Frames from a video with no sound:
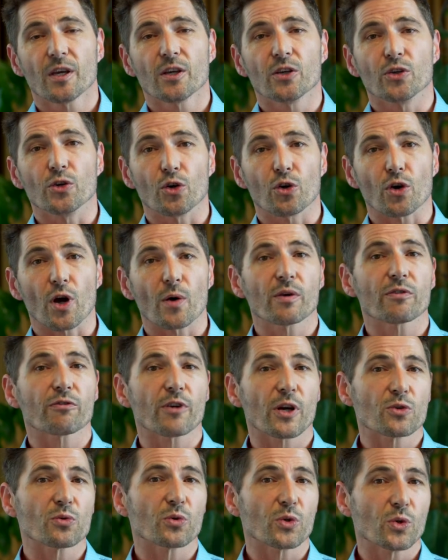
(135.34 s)
You grow a
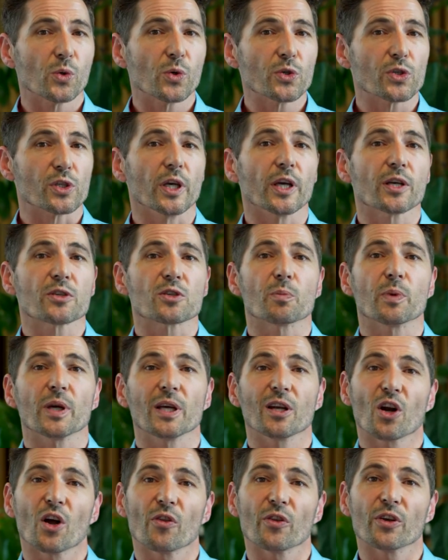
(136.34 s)
frontal cortex
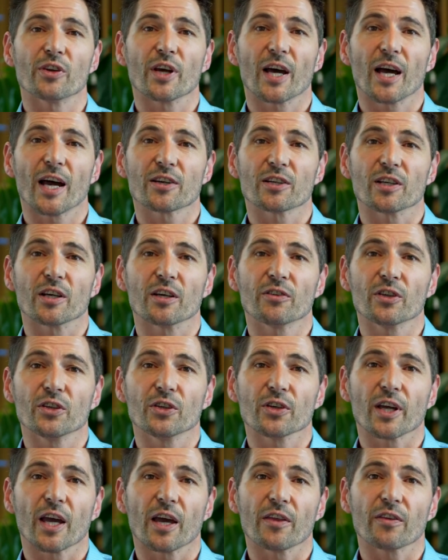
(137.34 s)
dependent on the data that you
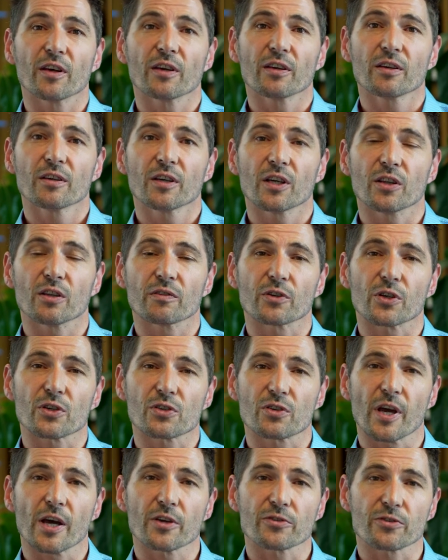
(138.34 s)
gather in the first
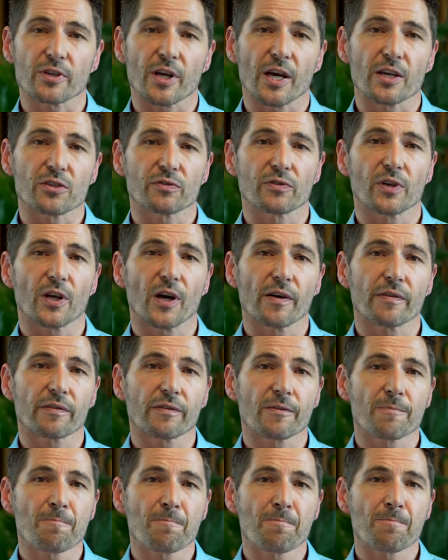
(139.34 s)
1,000 days of life.
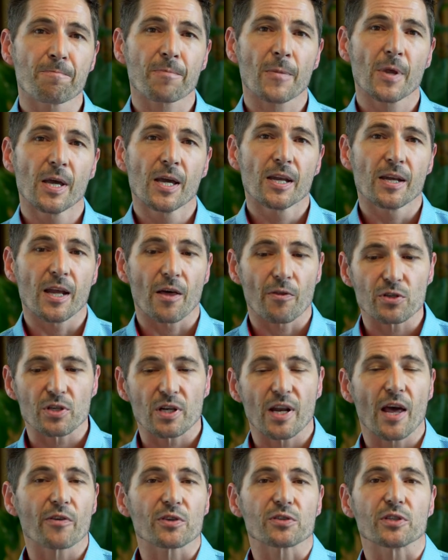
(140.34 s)
Now there's
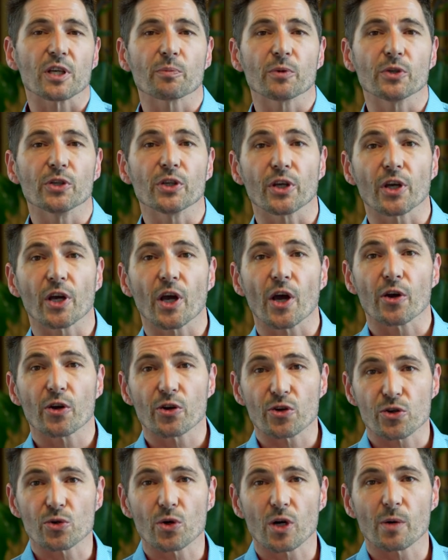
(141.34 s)
another segment you can go to
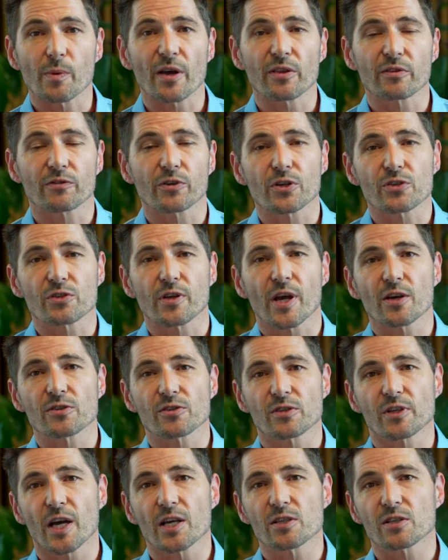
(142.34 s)
talk about the first
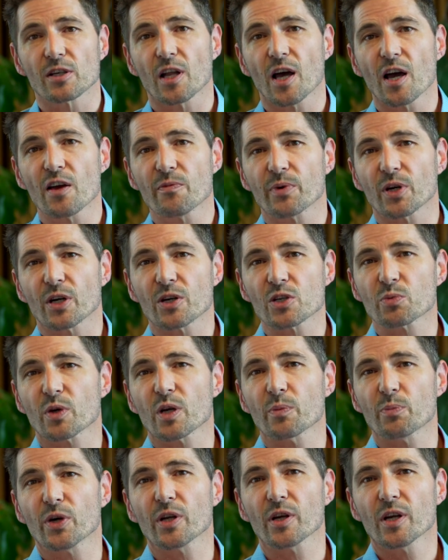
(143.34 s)
1,000 days of life, but I just
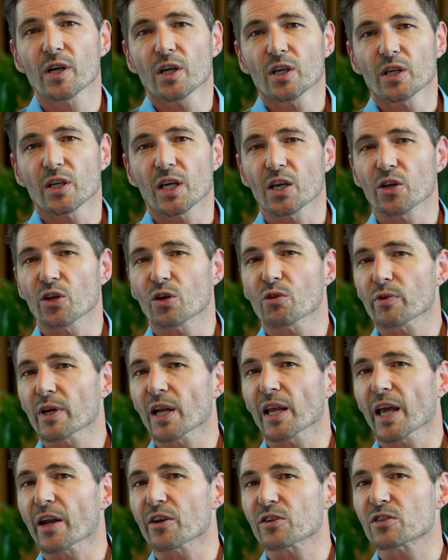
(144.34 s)
want to get you to
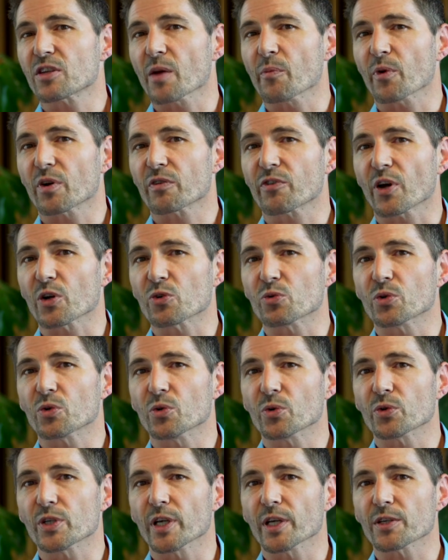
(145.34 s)
really understand what a frontal
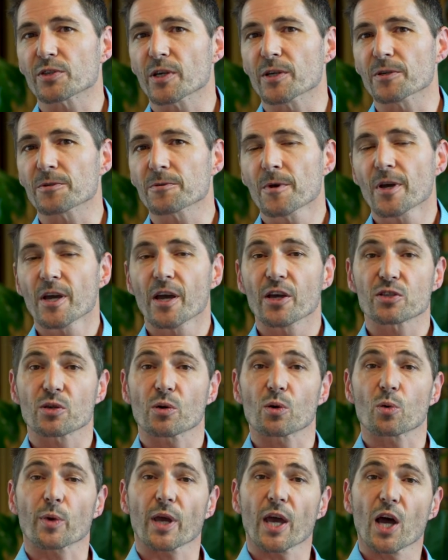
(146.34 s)
cortex is. And so
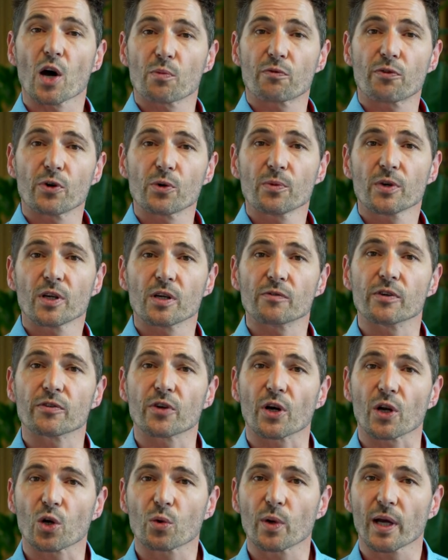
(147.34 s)
it'll be helpful if you've
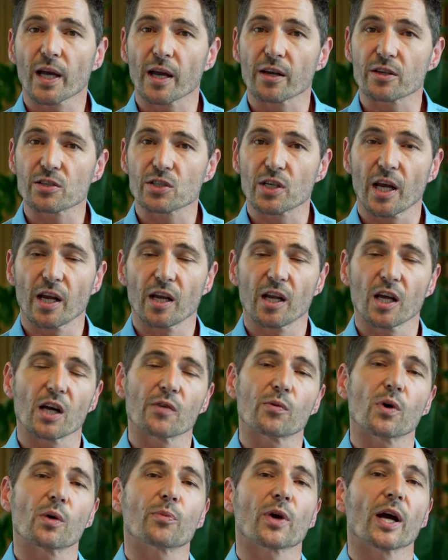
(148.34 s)
got a quick understanding of
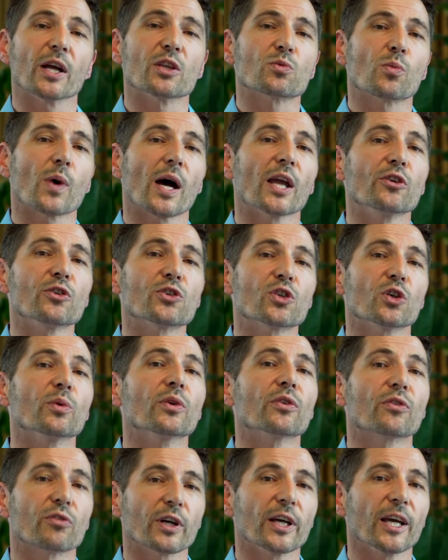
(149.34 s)
what brains 1, 2
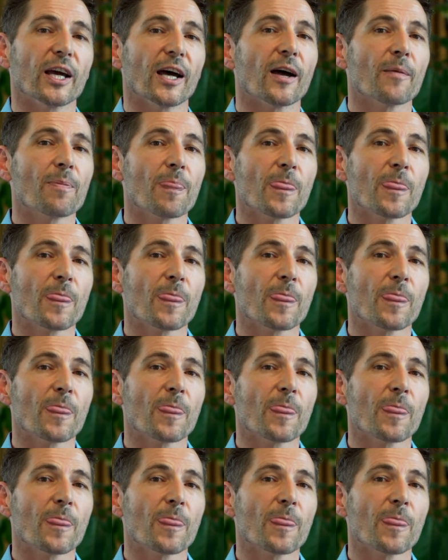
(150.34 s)
and 3 are.